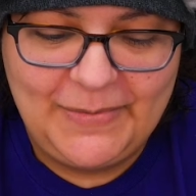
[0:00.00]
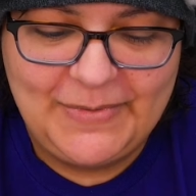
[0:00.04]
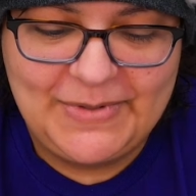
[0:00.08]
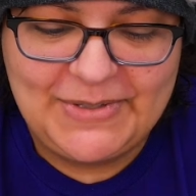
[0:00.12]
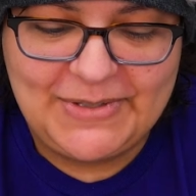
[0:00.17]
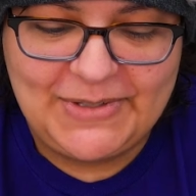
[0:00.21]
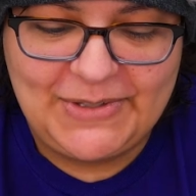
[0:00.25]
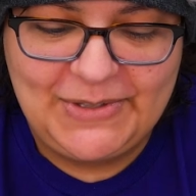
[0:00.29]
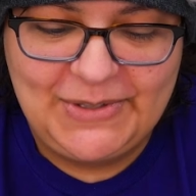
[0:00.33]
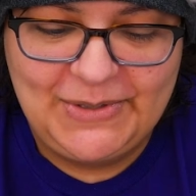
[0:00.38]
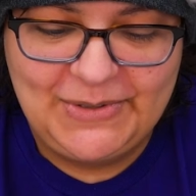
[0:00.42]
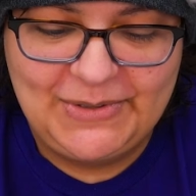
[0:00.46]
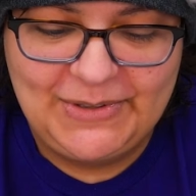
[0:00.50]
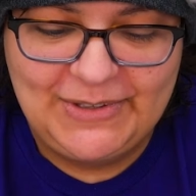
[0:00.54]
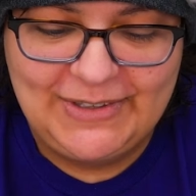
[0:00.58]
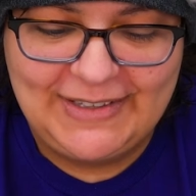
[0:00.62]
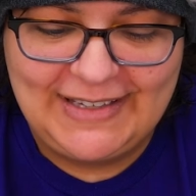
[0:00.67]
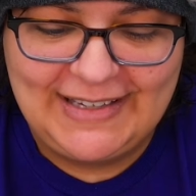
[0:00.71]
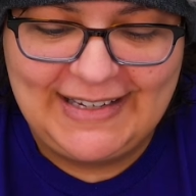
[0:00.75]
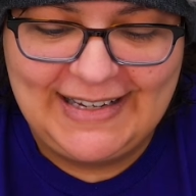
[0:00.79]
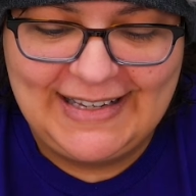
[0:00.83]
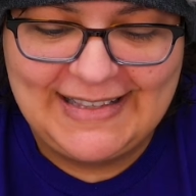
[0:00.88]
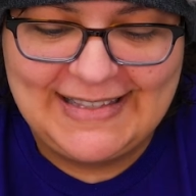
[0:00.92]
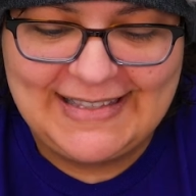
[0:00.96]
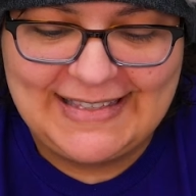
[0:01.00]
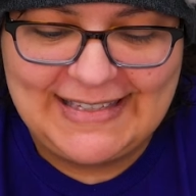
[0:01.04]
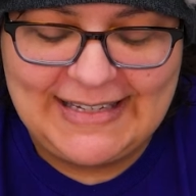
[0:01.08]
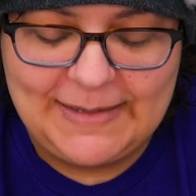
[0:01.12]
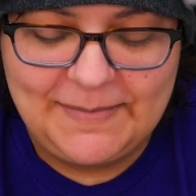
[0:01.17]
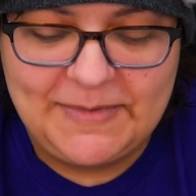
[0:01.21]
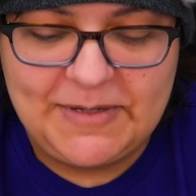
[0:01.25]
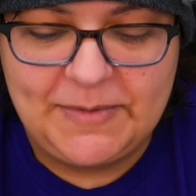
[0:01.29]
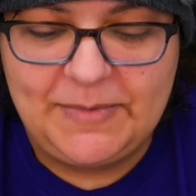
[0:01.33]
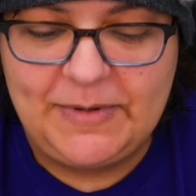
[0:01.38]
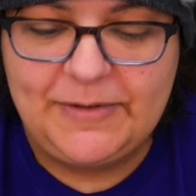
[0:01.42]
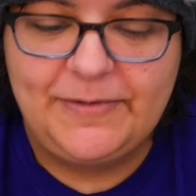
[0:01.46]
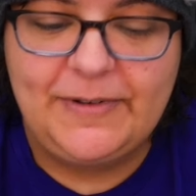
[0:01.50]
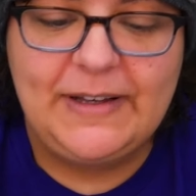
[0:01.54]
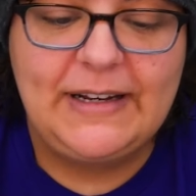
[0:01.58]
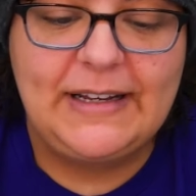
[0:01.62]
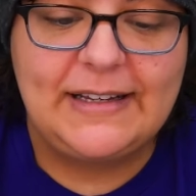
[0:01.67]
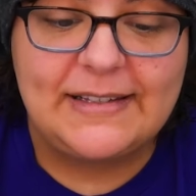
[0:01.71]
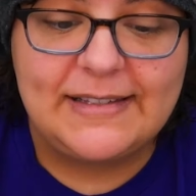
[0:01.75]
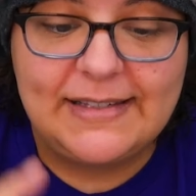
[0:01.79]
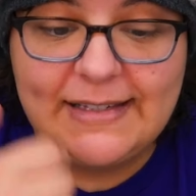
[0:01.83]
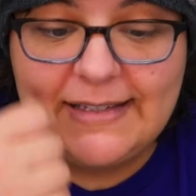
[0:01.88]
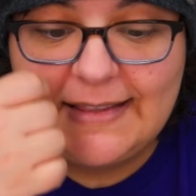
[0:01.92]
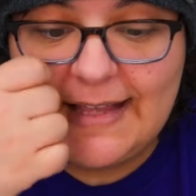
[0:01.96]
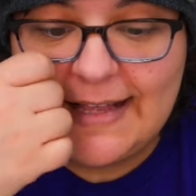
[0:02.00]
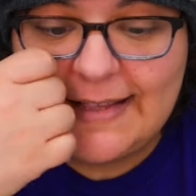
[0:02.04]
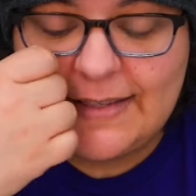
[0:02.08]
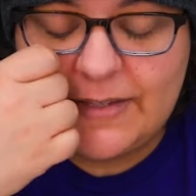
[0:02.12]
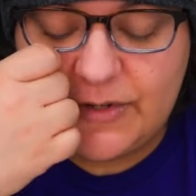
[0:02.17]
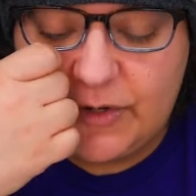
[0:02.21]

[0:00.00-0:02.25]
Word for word: was cute looking and seemed to be funny. See, that's